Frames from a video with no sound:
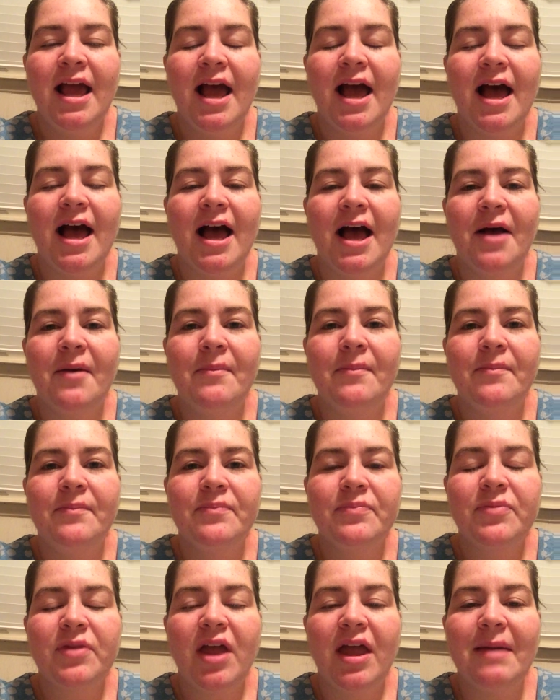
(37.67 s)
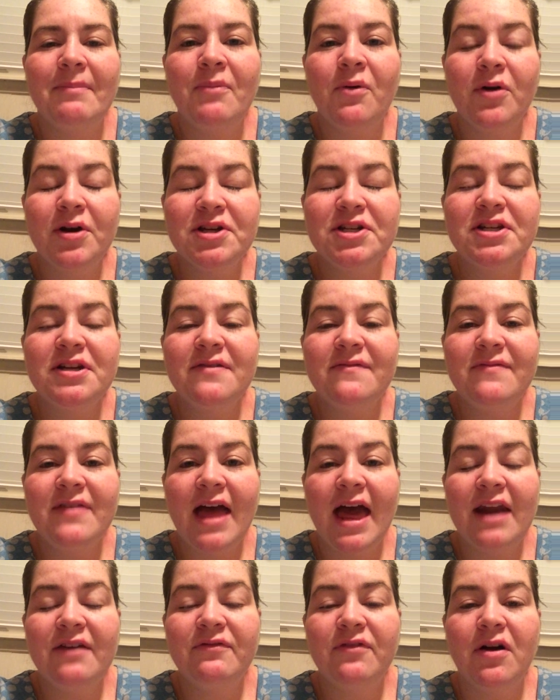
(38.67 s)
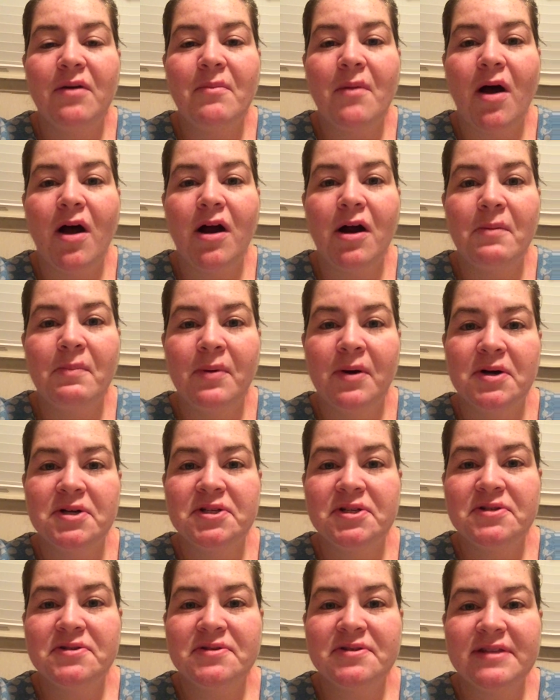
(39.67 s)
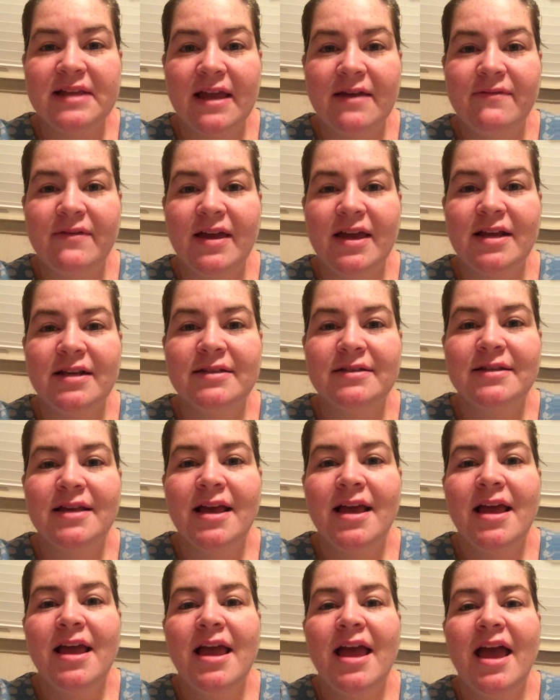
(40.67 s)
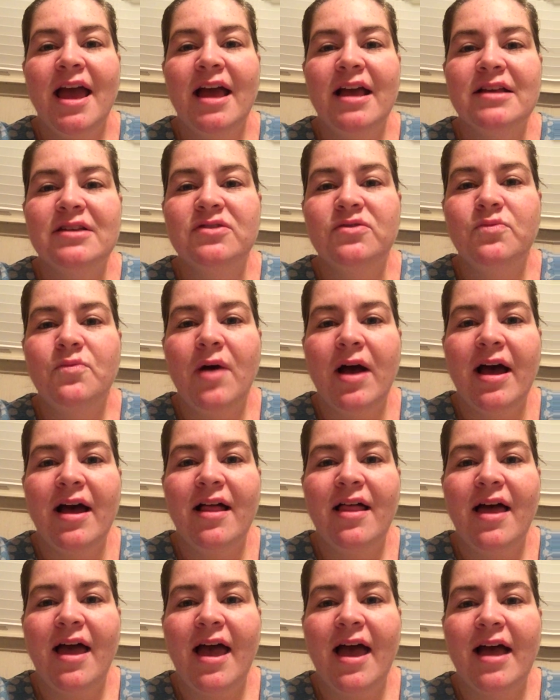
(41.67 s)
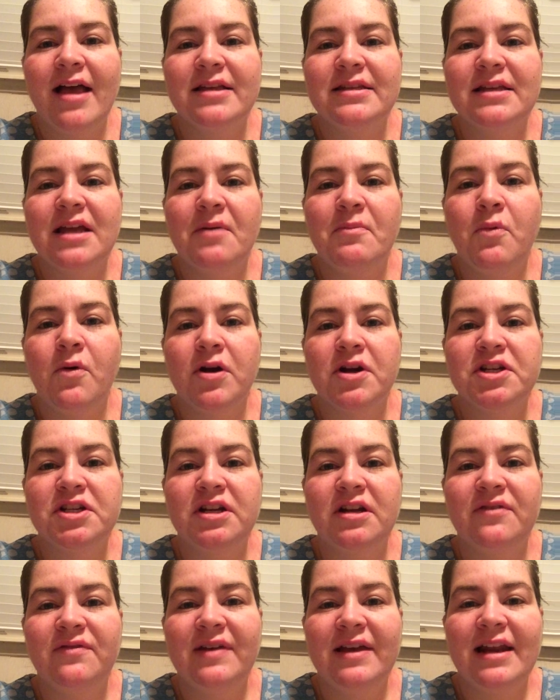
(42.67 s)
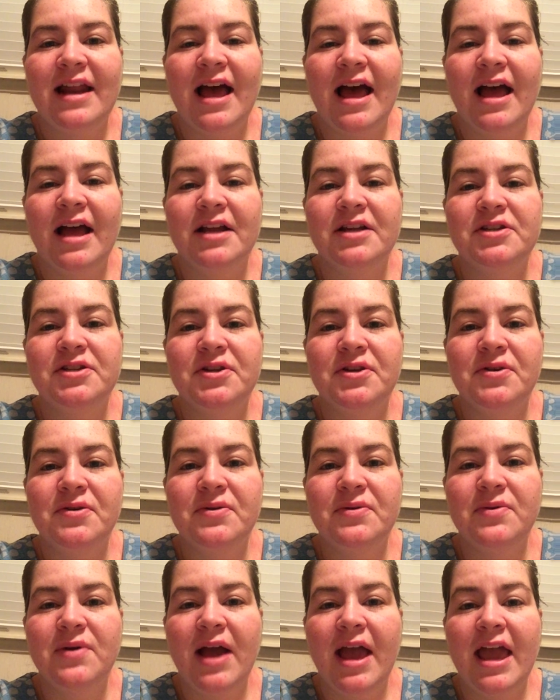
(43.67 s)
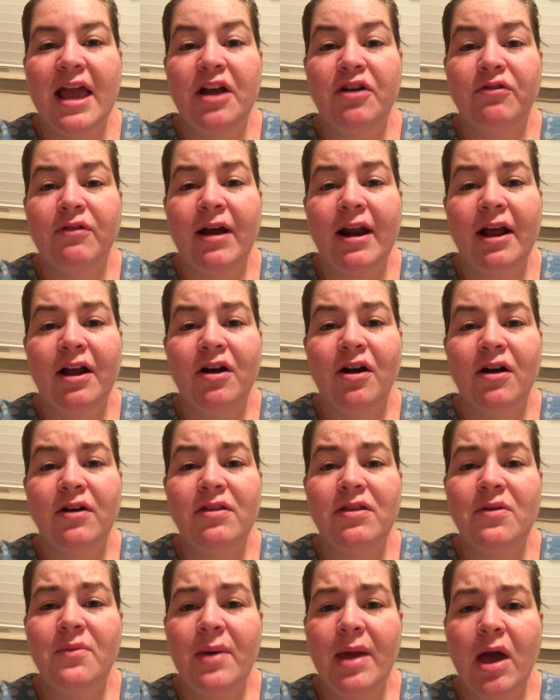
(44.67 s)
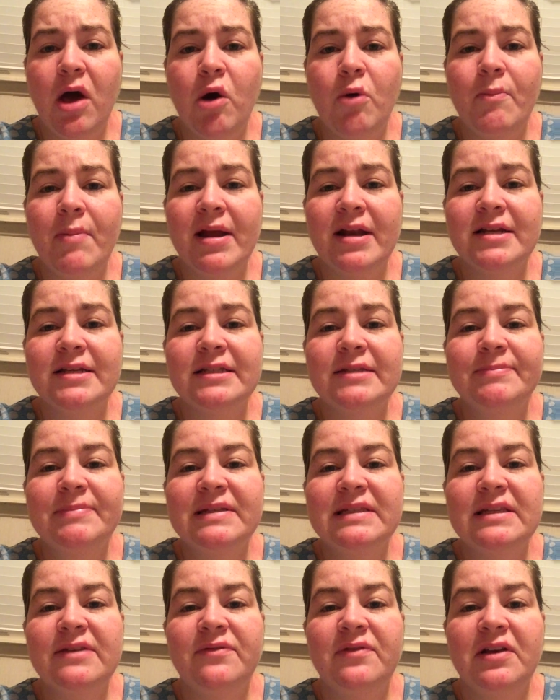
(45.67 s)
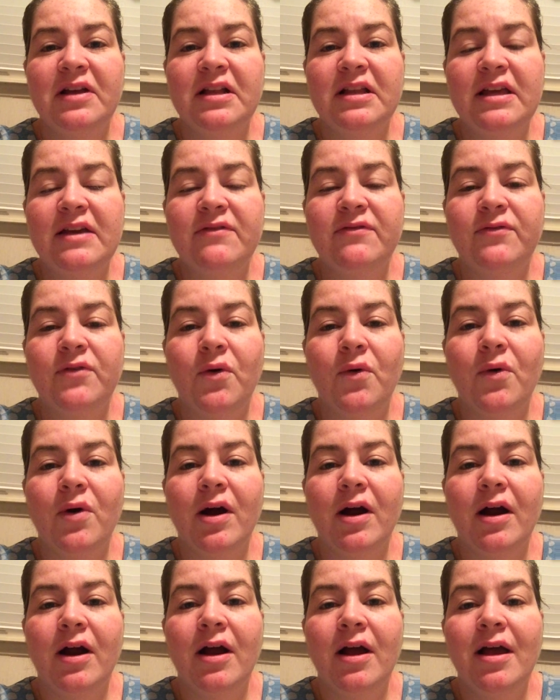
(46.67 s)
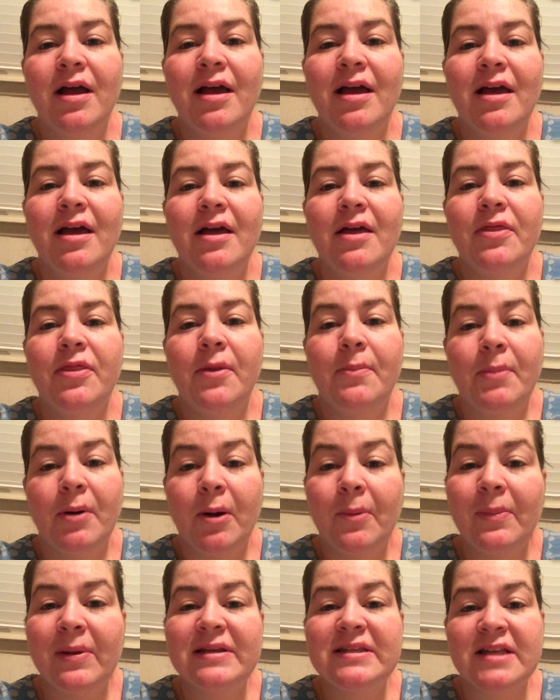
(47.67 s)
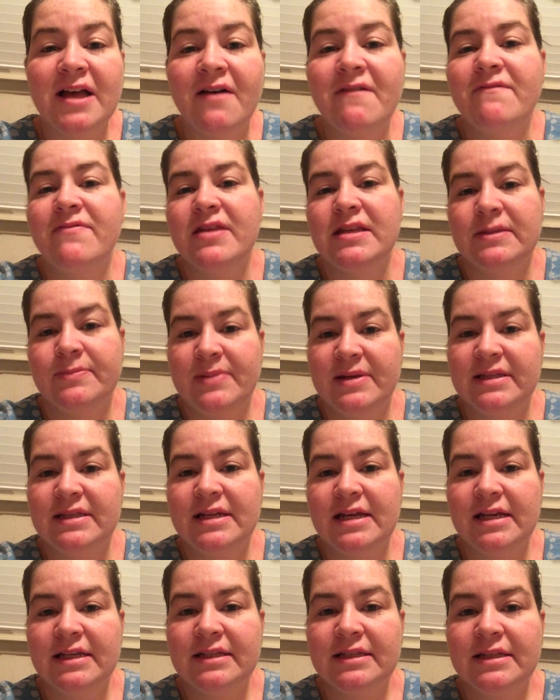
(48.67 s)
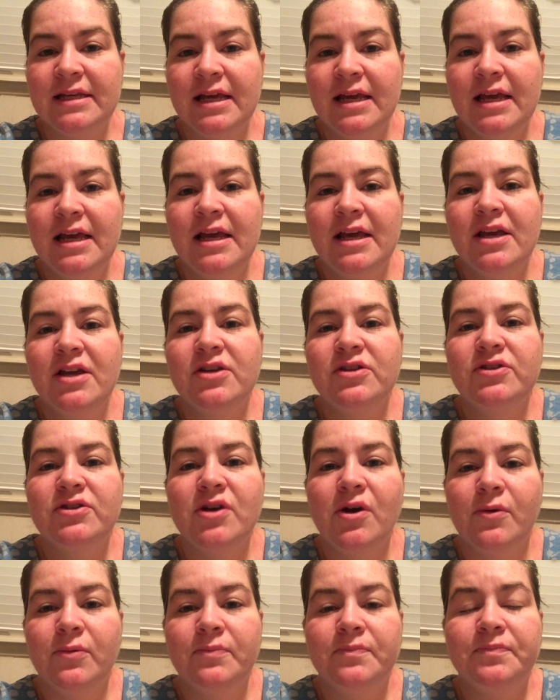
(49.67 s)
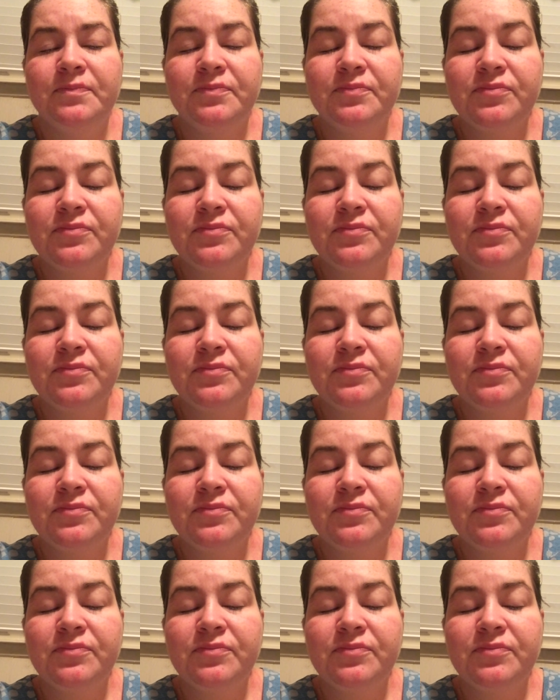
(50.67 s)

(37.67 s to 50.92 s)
a portion of that from our personal savings, as well as a portion of it onto a credit card that we opened specifically for the purpose of this business. So